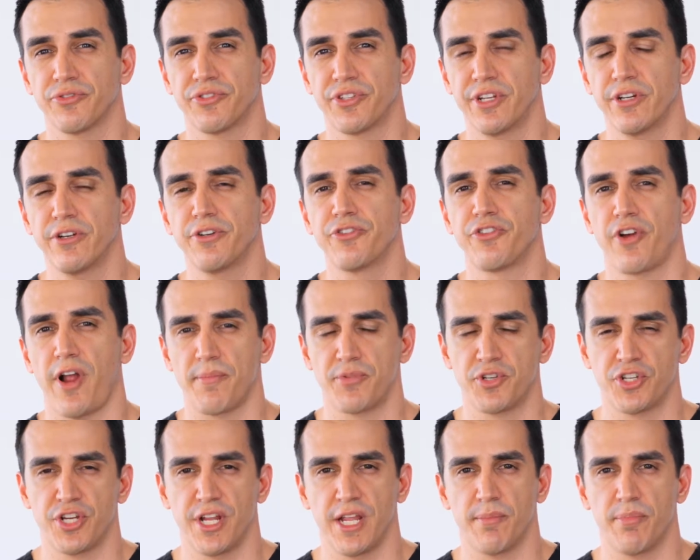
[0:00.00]
teardrop
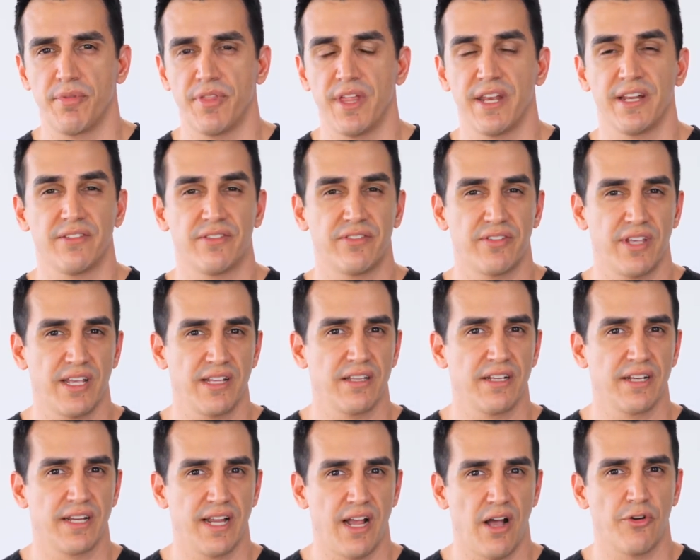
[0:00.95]
shape than its
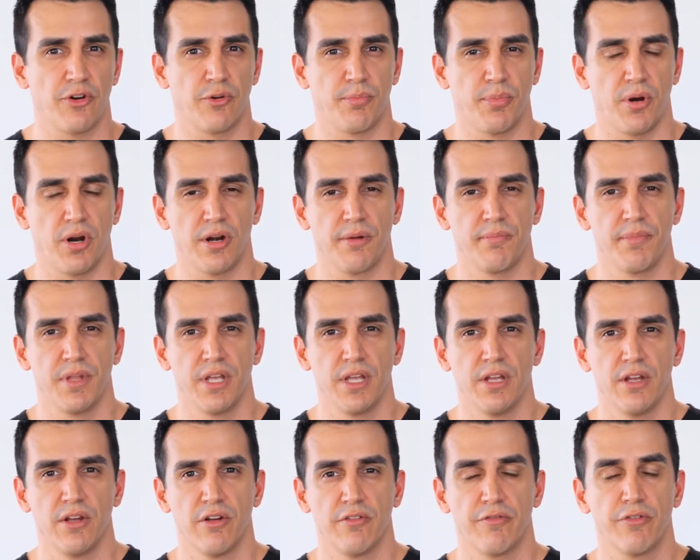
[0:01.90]
saline counterpart.
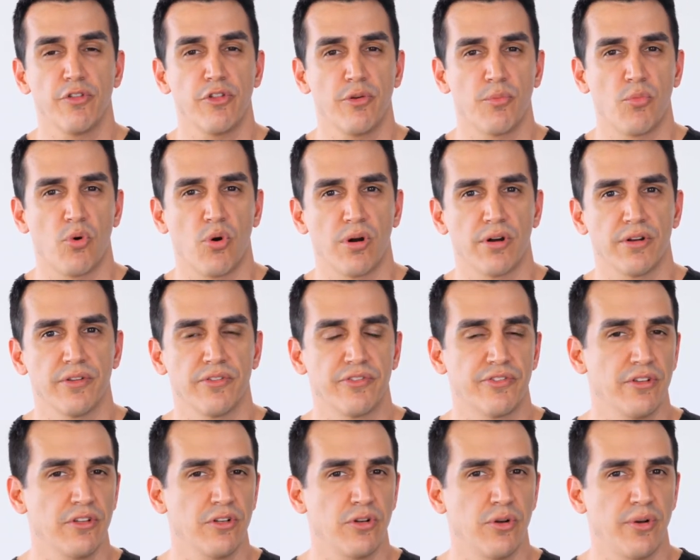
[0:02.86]
Furthermore,
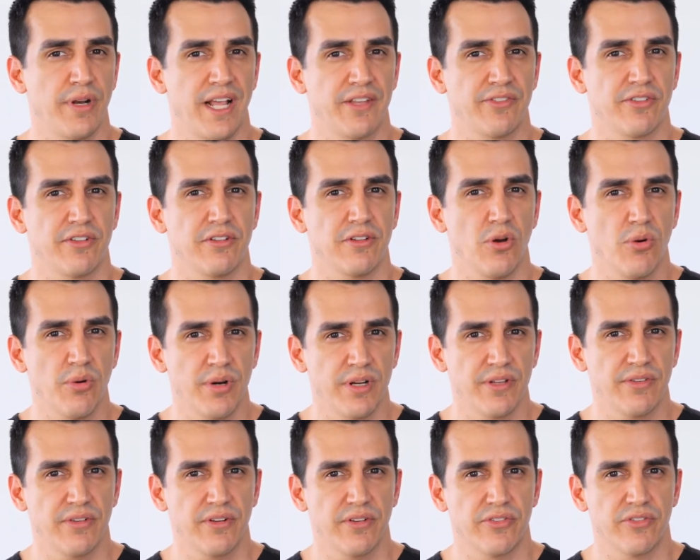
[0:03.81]
silicone has a lower
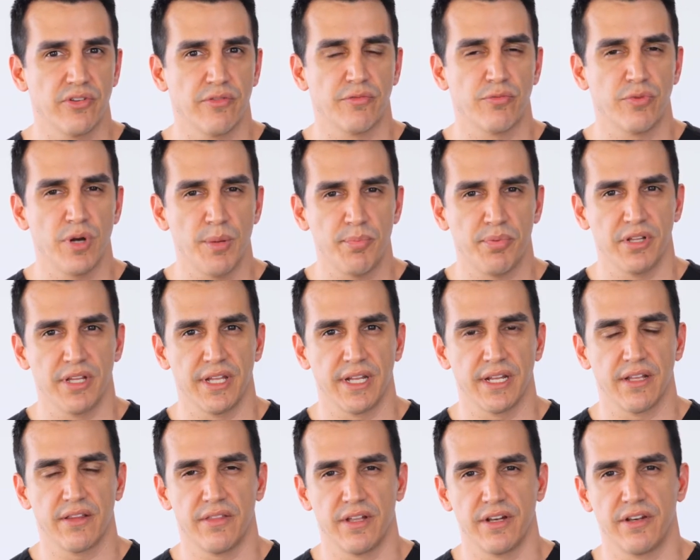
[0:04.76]
incidence of
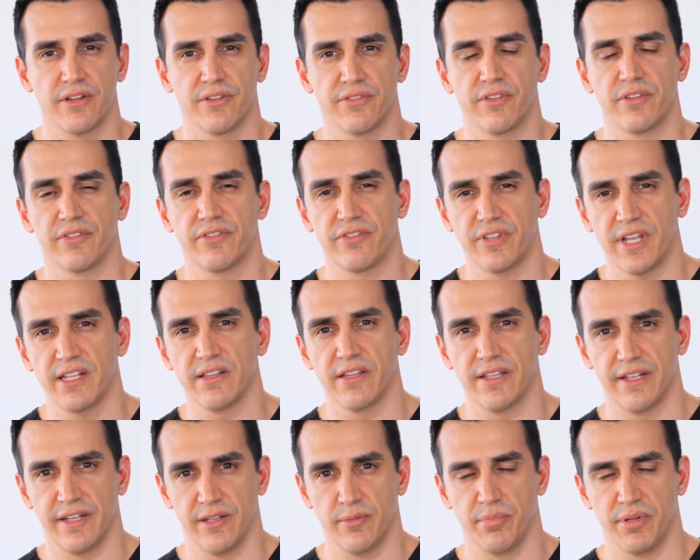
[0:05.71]
rippling than does the
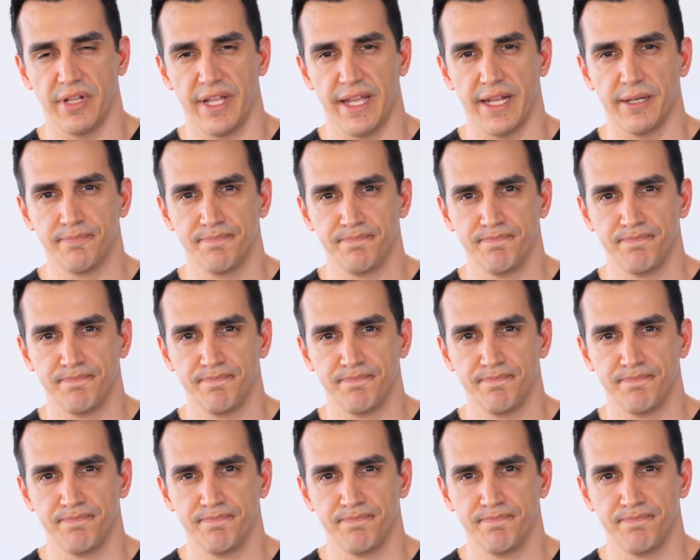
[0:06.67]
saline implant.